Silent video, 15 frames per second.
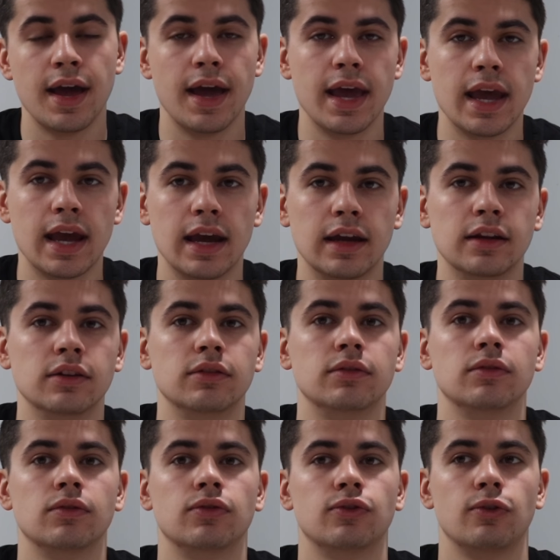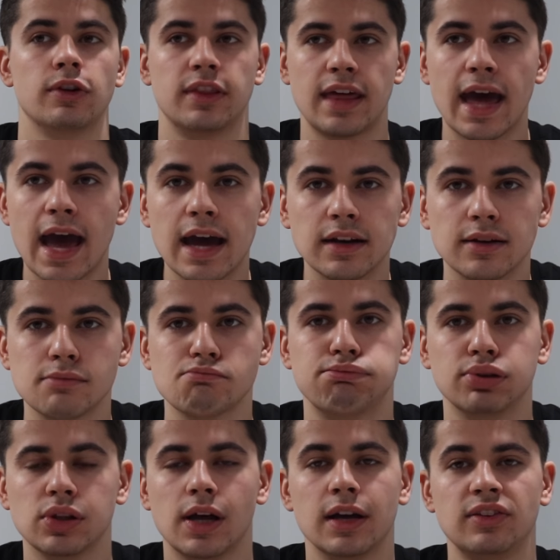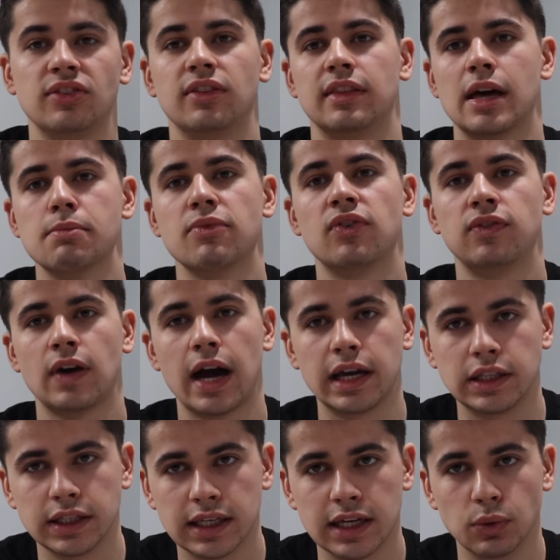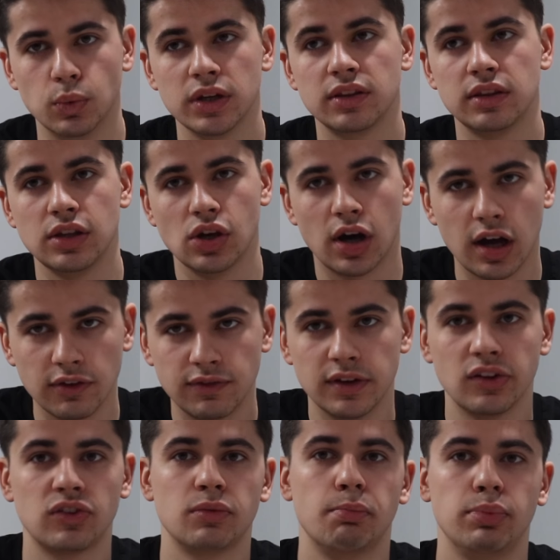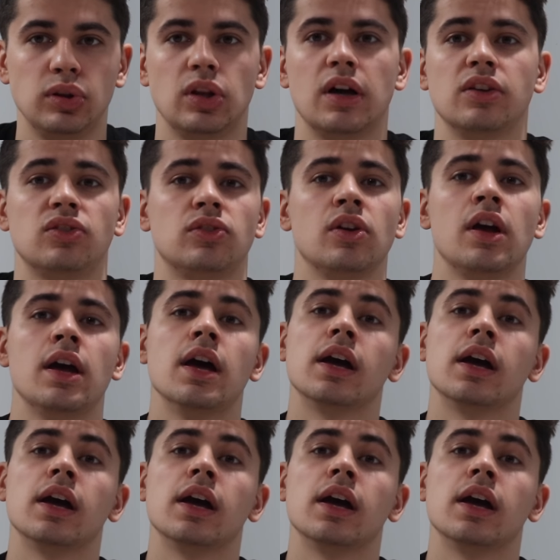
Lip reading: and for that, plus them filing it with the office, plus